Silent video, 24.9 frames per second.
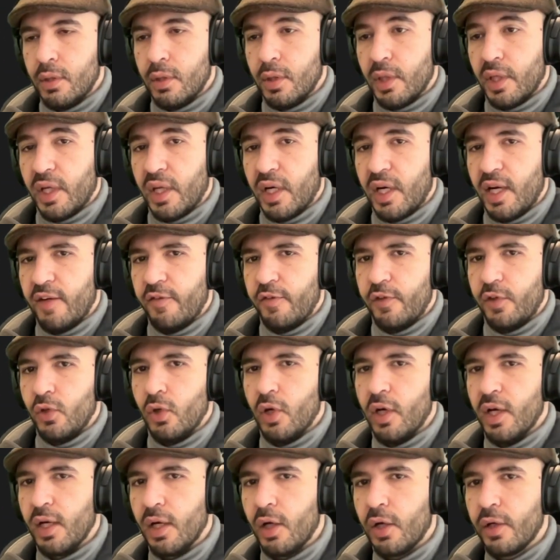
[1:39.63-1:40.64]

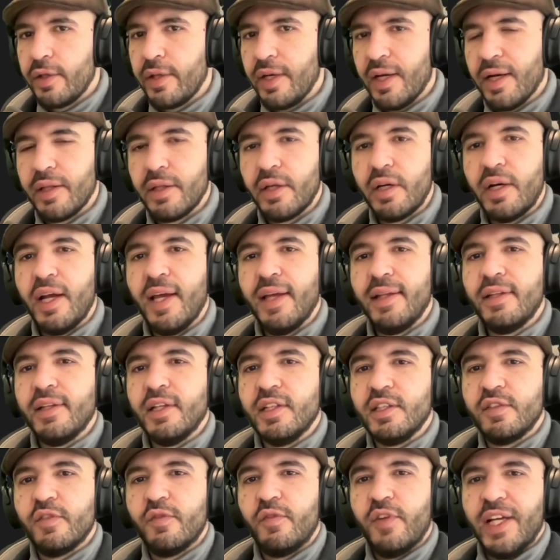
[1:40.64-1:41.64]
GraphQL, on the other hand,
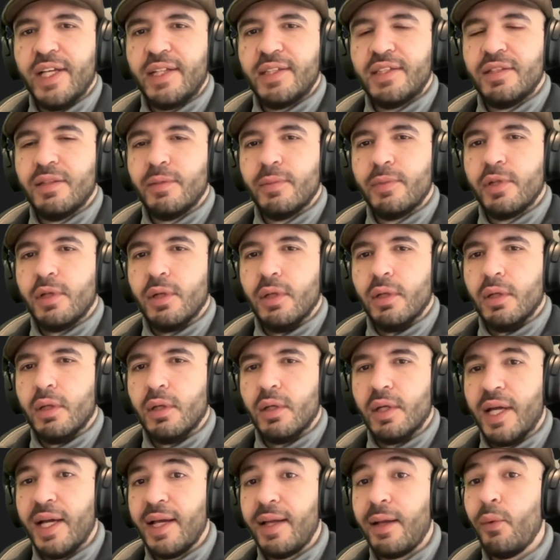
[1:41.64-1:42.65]
is flexible.
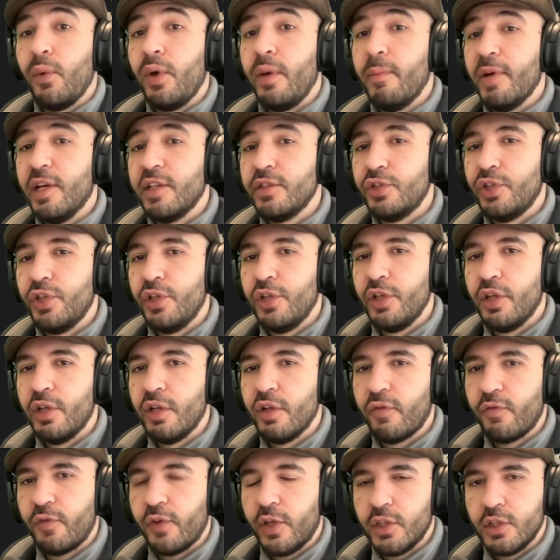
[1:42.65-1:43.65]
Like we mentioned in
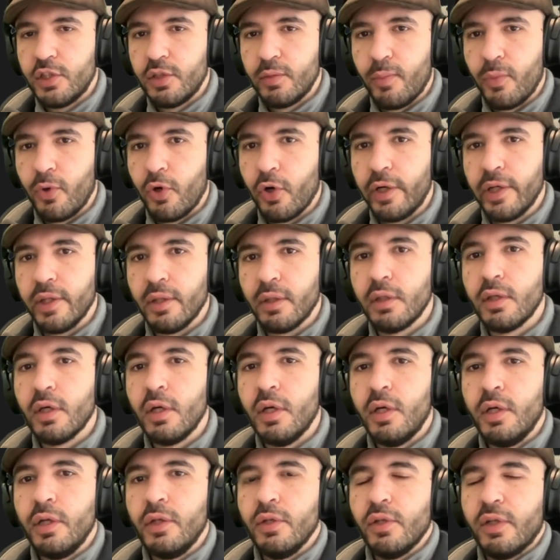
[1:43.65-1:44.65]
the first point,
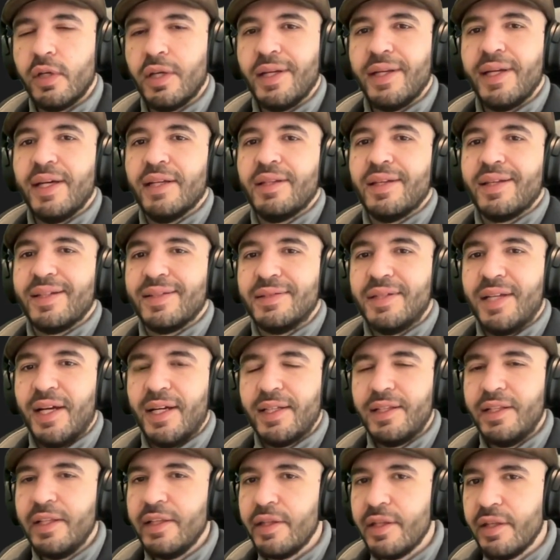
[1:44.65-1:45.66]
you can get
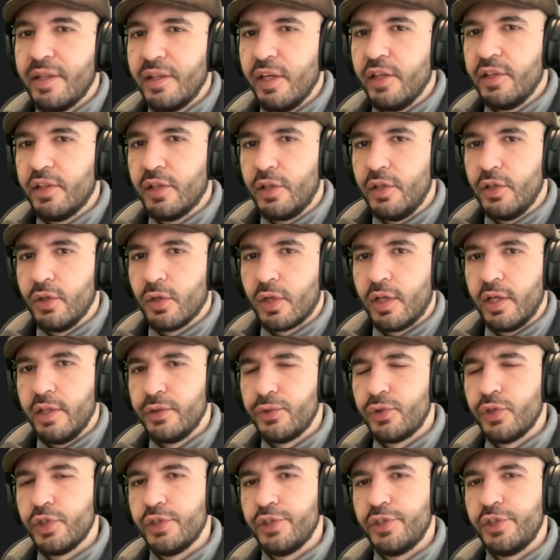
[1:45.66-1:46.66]
exactly the data you are
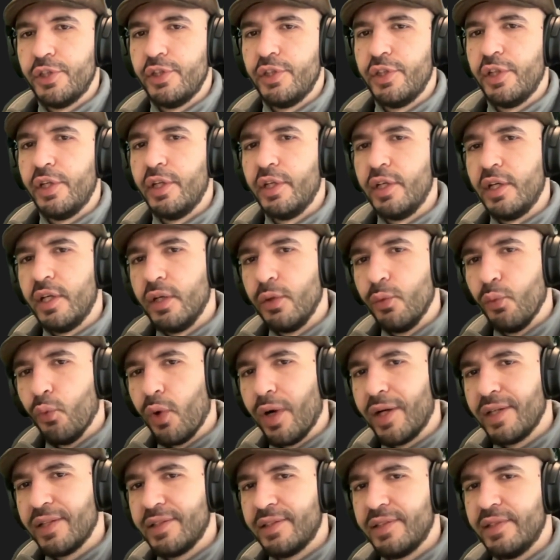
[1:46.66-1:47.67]
interested in
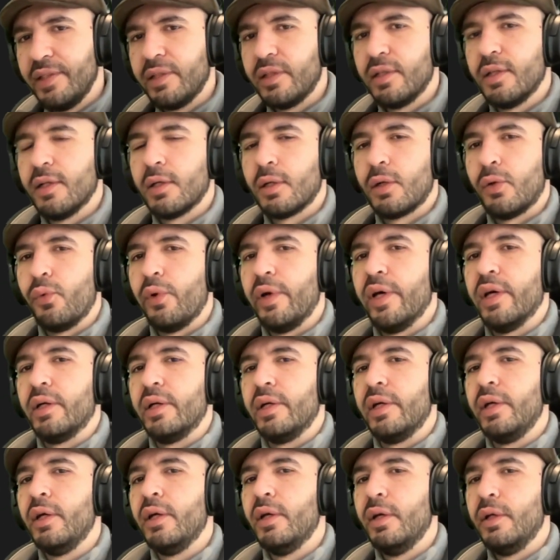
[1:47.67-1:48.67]
one single
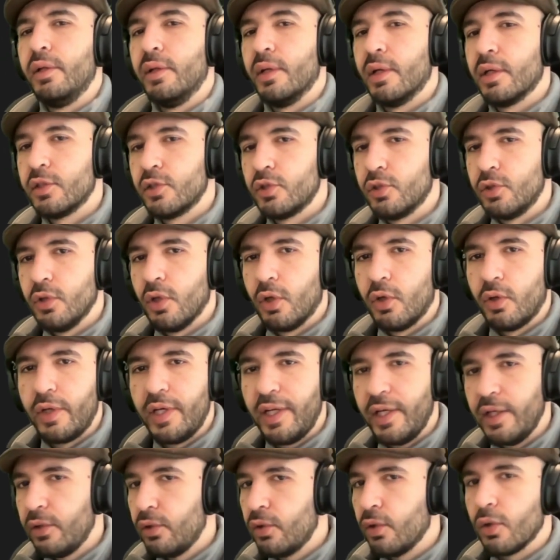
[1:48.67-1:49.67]
query. There is no
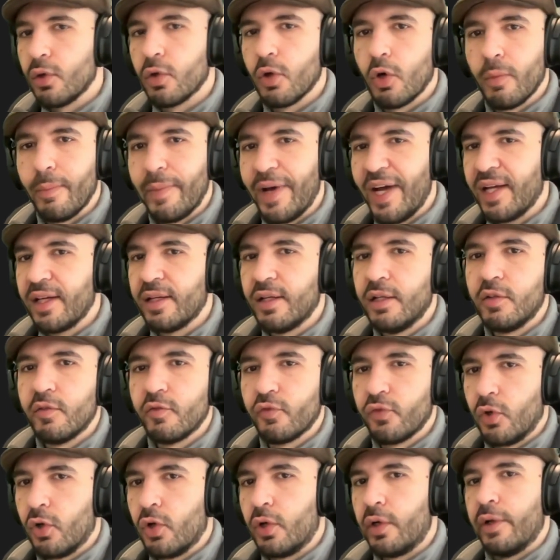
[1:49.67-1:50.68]
need to go back and
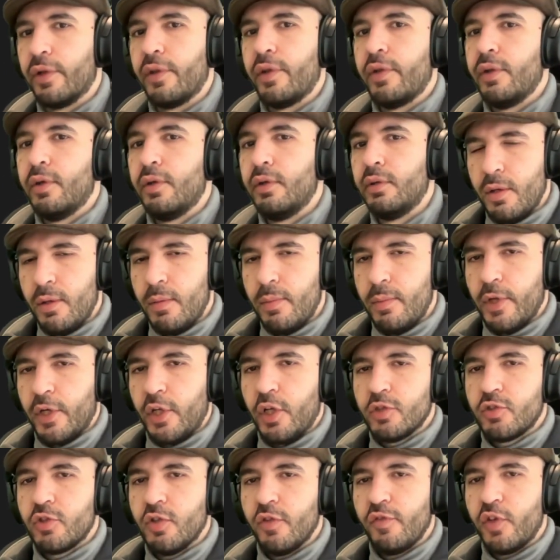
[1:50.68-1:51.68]
forth.
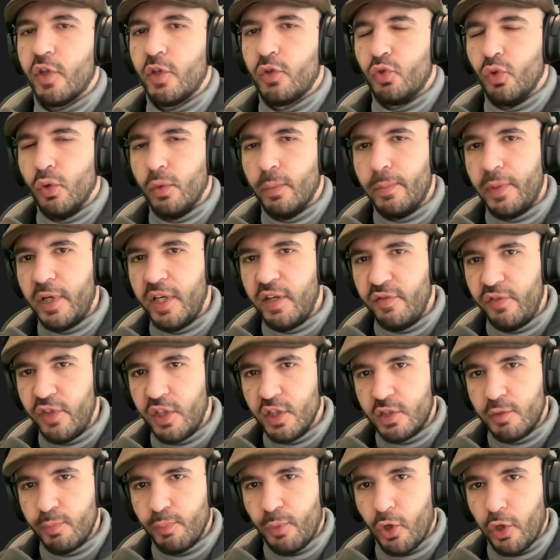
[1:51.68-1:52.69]
Because of the two
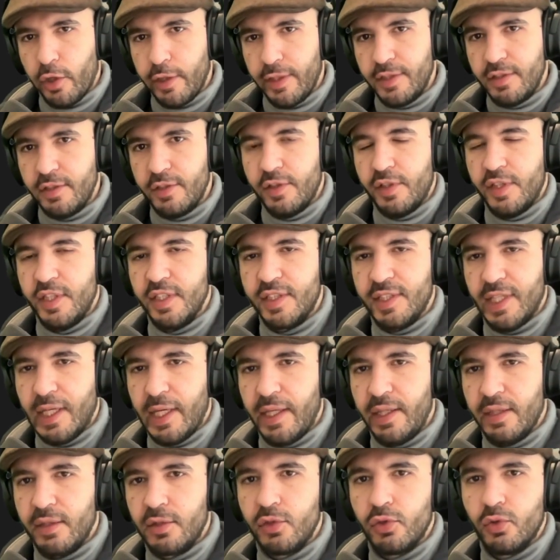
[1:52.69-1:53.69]
previous points, this
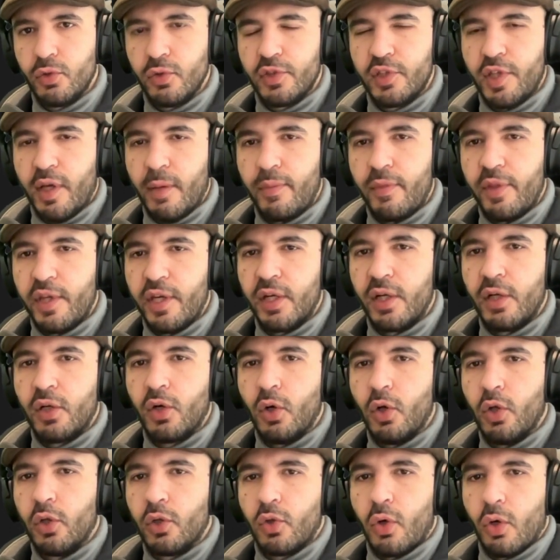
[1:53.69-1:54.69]
leads to something
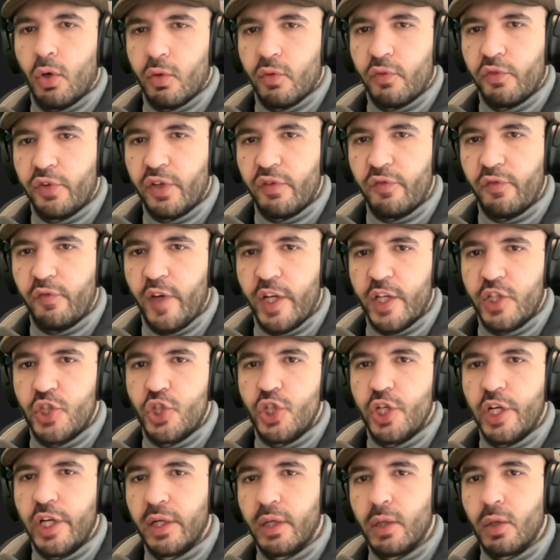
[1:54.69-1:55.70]
called
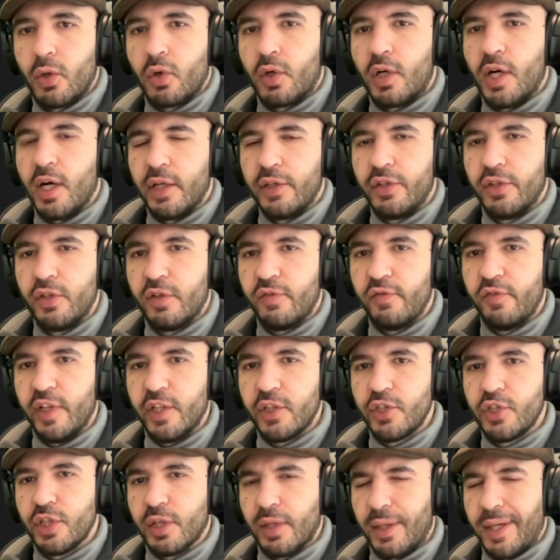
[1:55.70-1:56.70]
overfetching or
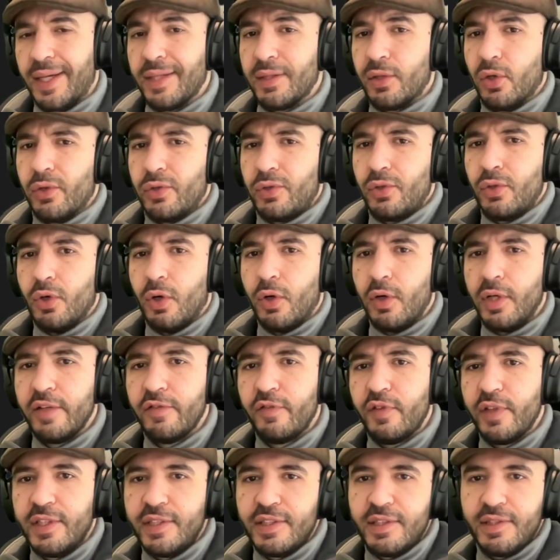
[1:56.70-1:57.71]
underfetching. I don't know
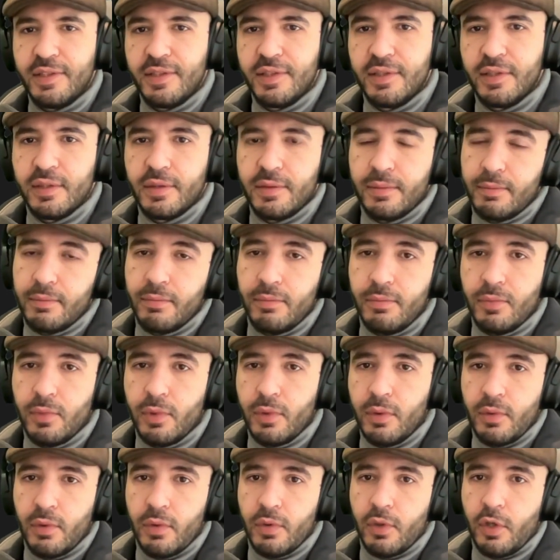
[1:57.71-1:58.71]
if it's
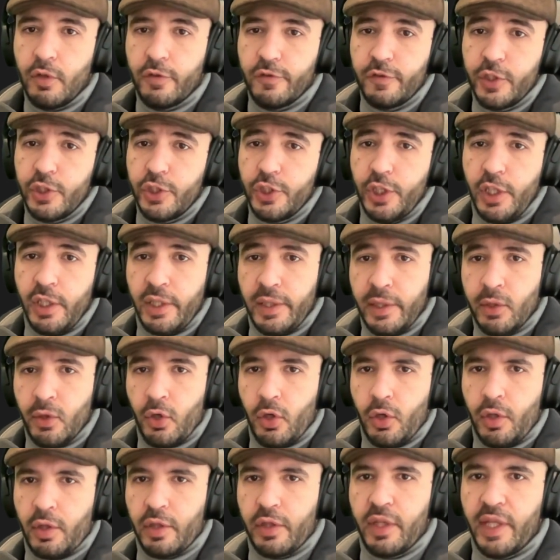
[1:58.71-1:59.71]
officially
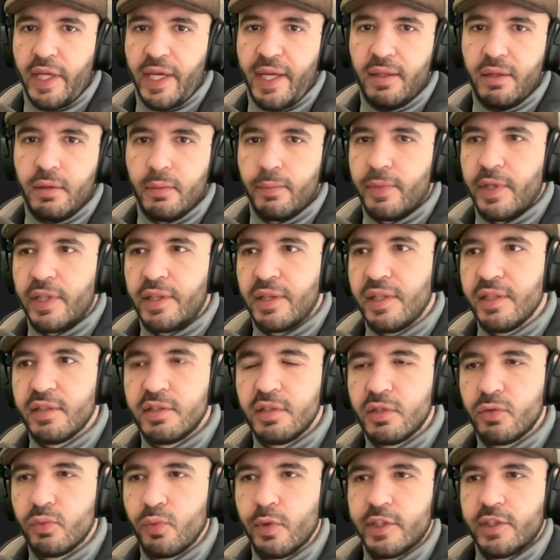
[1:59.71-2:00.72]
called that, but
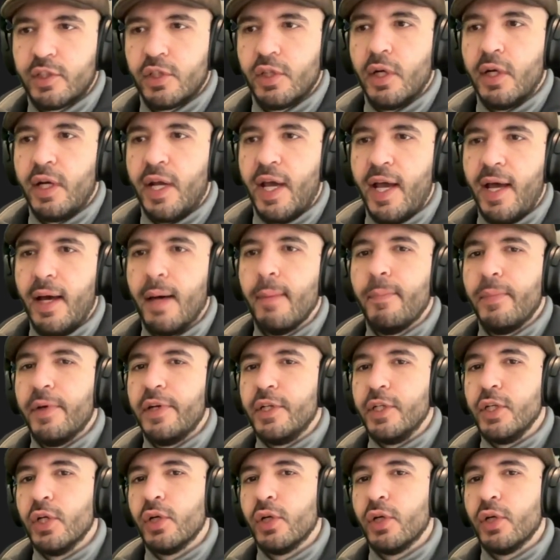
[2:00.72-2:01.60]
this is what's gonna happen.